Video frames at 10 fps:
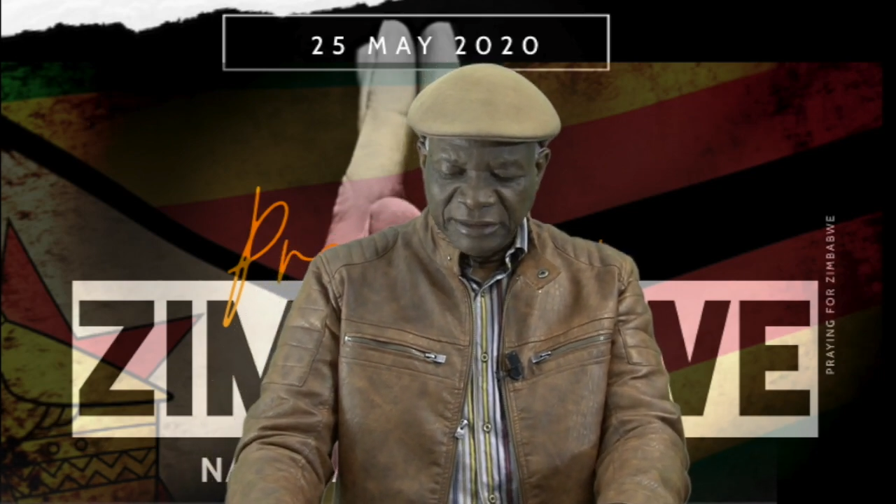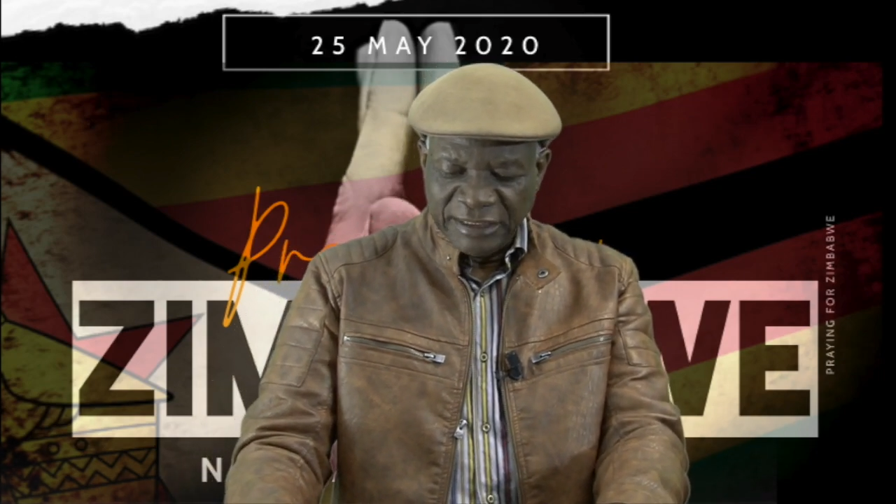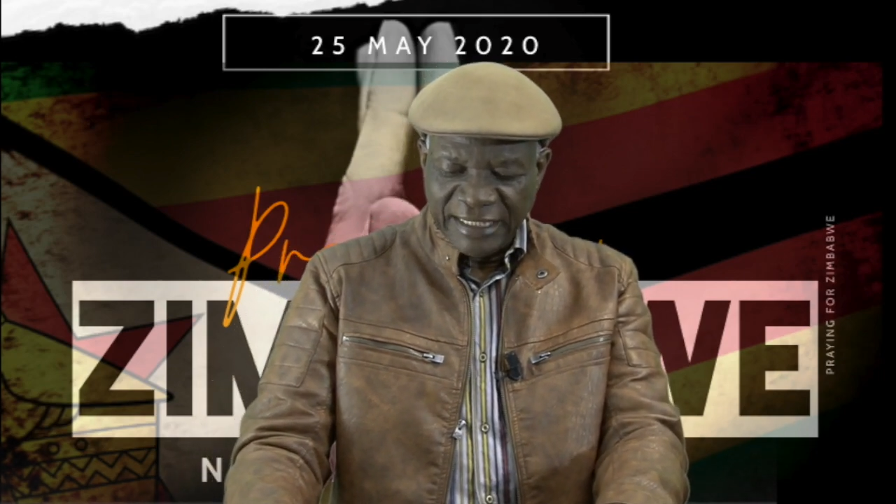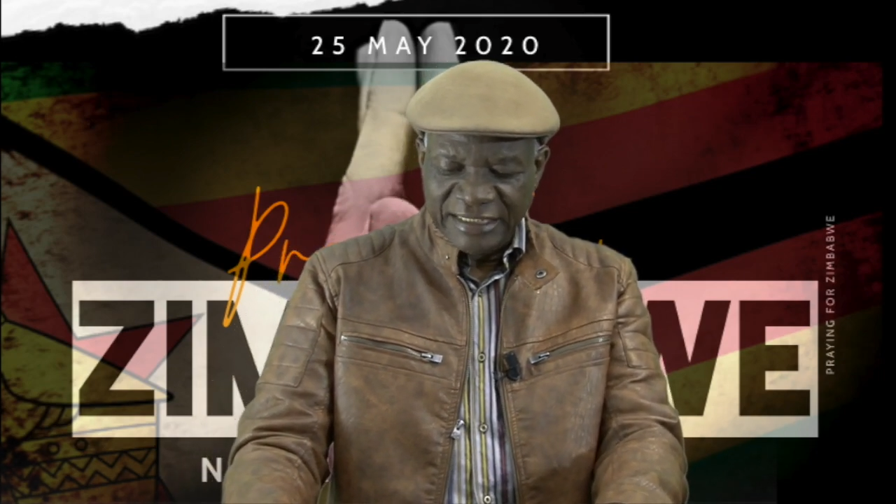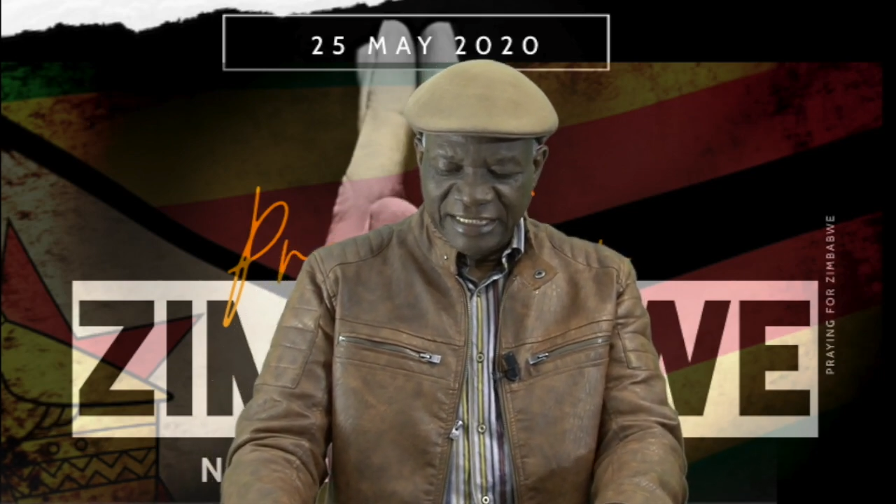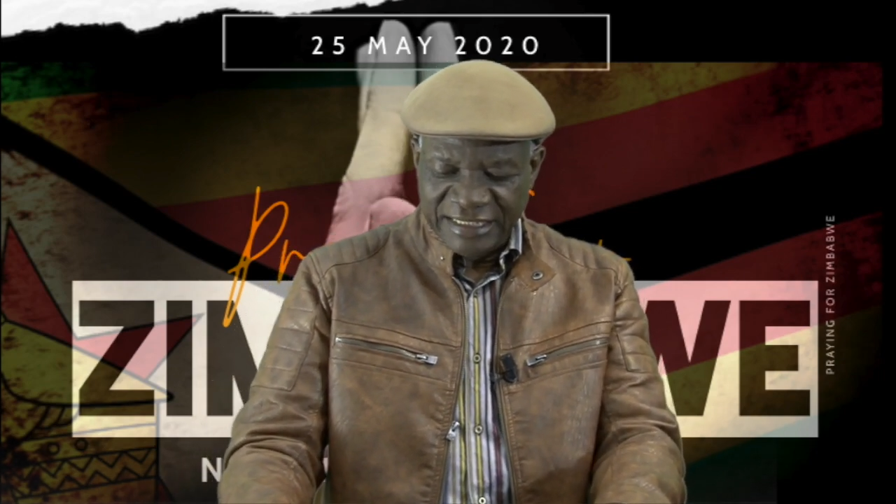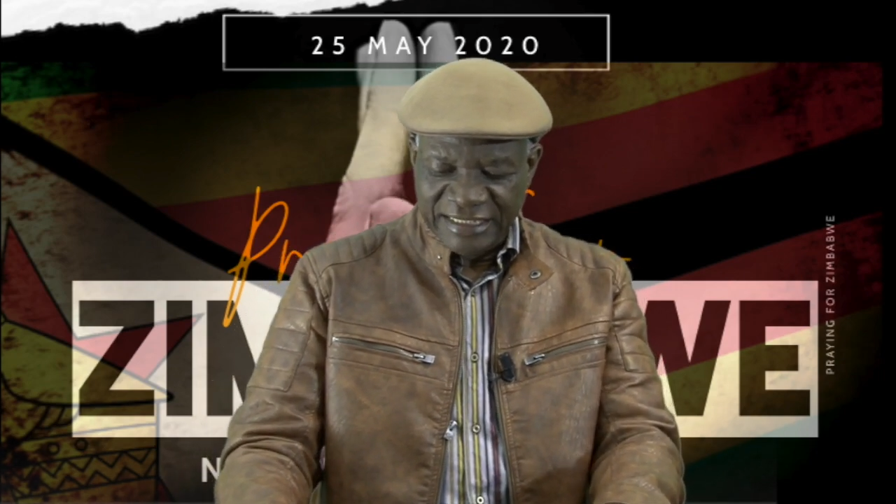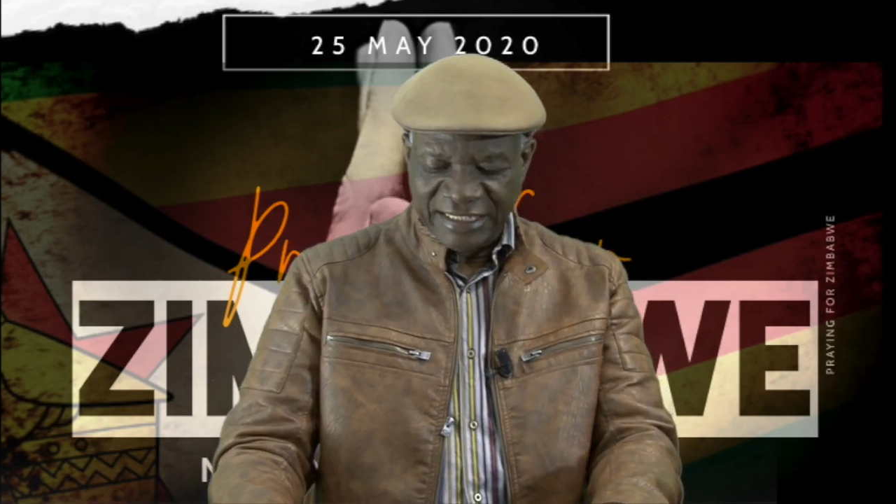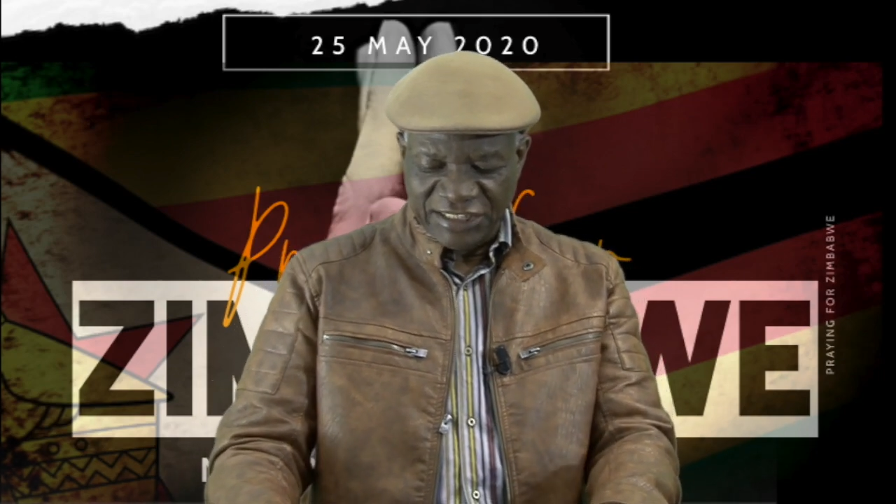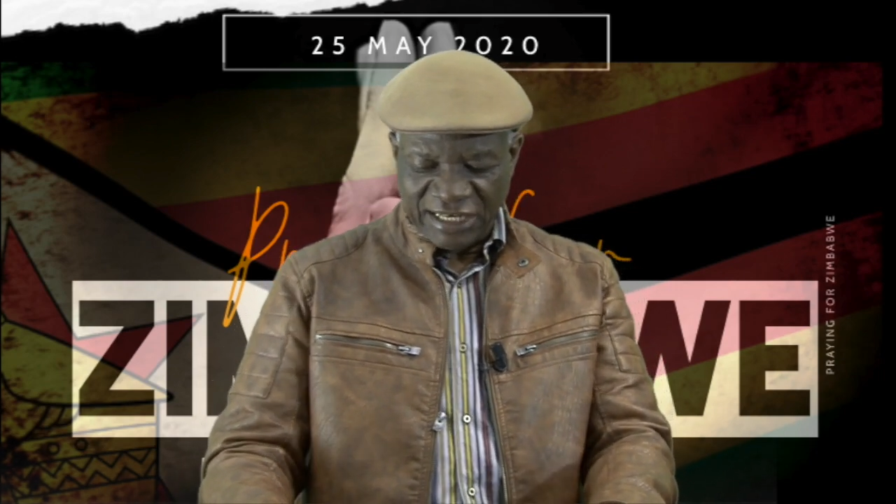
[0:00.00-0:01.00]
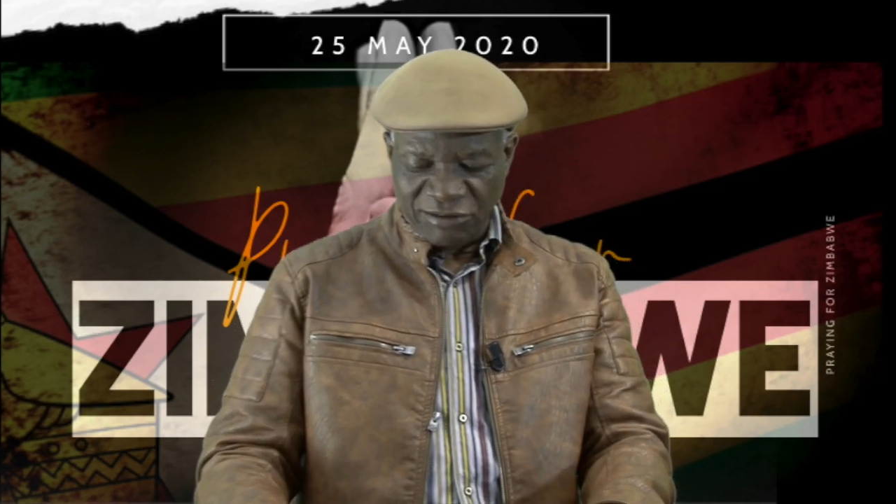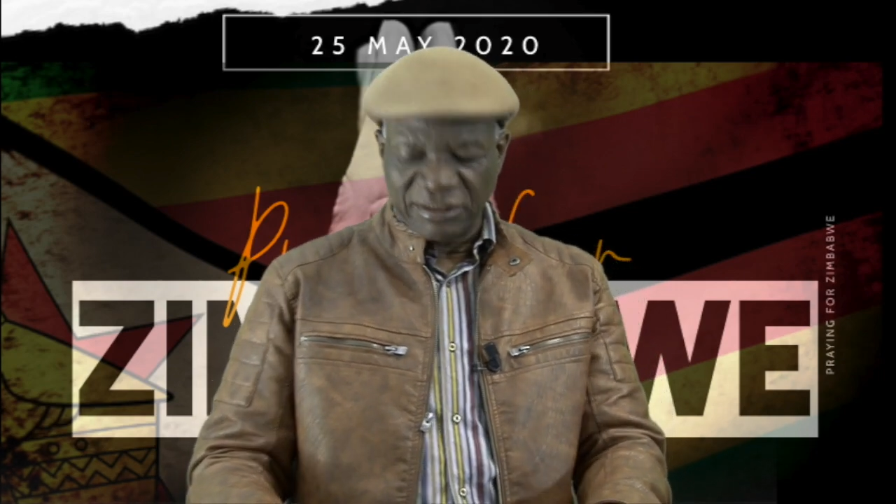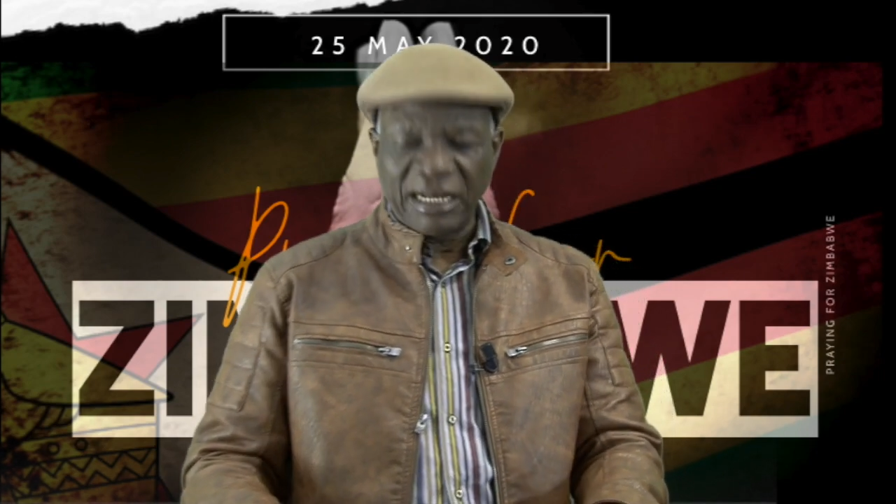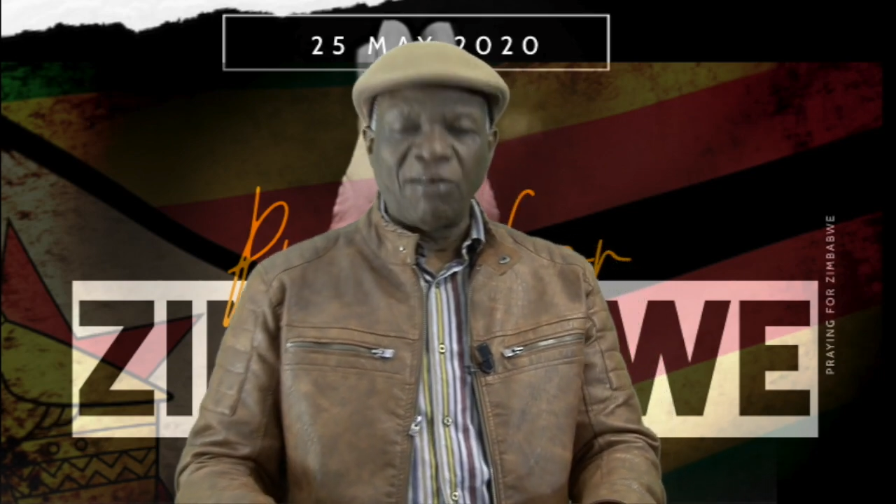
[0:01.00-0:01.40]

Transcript: Let us search out